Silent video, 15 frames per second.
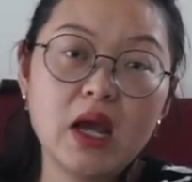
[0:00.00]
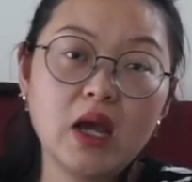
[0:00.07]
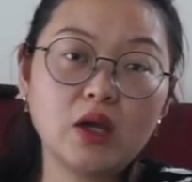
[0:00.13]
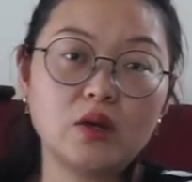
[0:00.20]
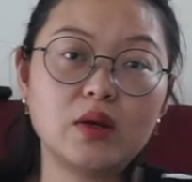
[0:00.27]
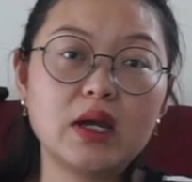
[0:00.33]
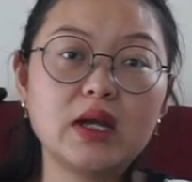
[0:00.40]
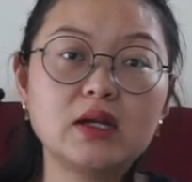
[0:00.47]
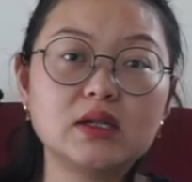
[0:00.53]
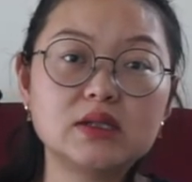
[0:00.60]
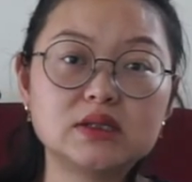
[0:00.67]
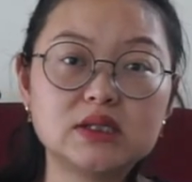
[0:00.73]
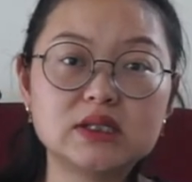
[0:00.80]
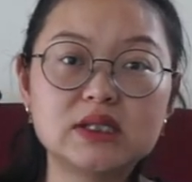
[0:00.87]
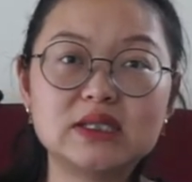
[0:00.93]
You can't
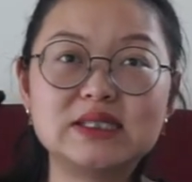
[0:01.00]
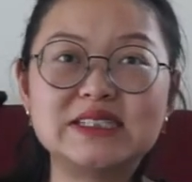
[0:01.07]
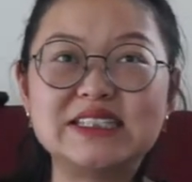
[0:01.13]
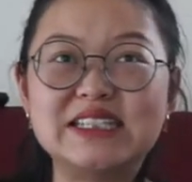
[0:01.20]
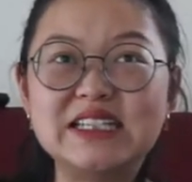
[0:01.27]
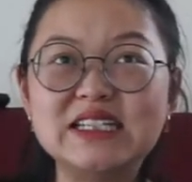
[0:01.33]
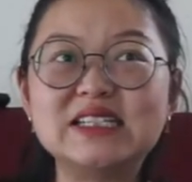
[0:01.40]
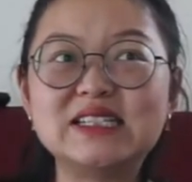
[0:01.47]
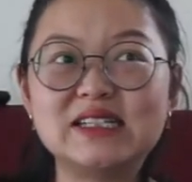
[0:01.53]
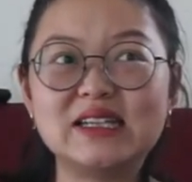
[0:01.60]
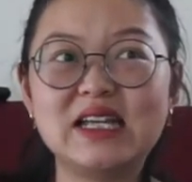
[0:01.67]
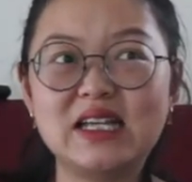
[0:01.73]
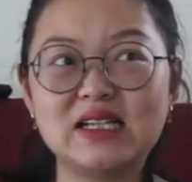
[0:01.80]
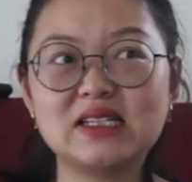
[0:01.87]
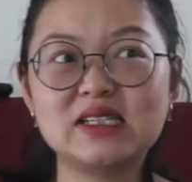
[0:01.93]
just see
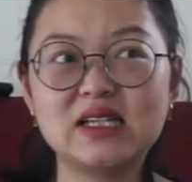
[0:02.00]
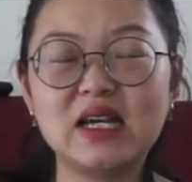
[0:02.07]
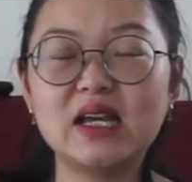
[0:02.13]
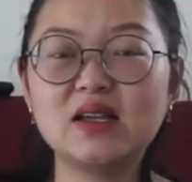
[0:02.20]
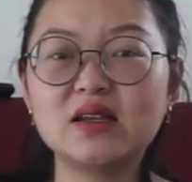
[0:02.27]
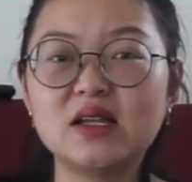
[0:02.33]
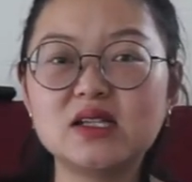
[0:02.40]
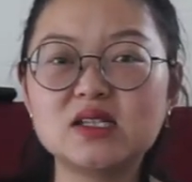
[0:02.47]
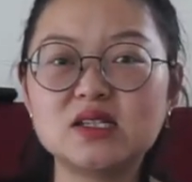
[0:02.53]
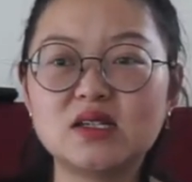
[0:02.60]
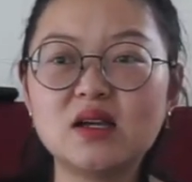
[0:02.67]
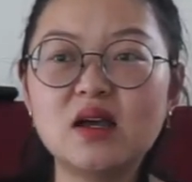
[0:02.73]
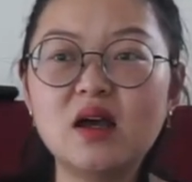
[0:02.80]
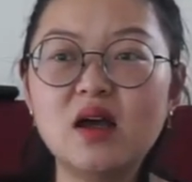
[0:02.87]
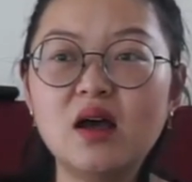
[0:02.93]
things in this,
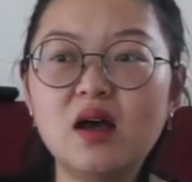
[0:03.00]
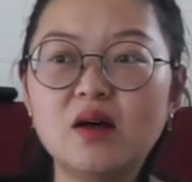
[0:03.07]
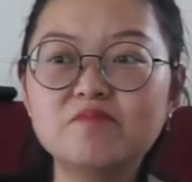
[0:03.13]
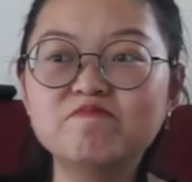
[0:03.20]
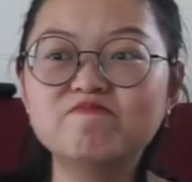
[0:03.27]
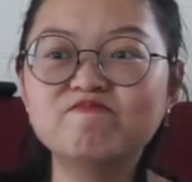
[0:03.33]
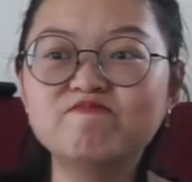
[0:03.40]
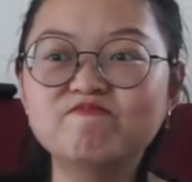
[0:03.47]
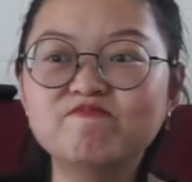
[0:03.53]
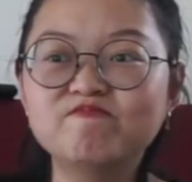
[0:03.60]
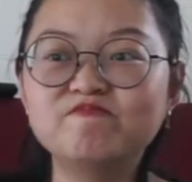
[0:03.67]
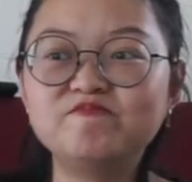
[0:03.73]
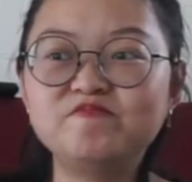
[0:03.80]
um,